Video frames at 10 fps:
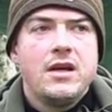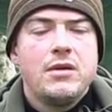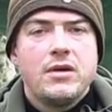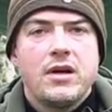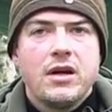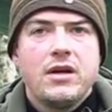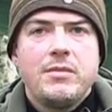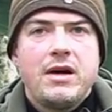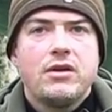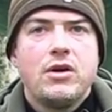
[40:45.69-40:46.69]
You want a good
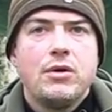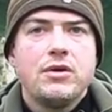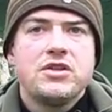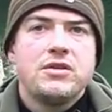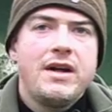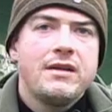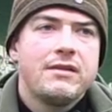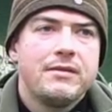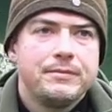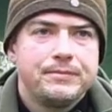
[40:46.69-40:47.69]
amount of core
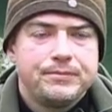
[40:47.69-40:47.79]
strength,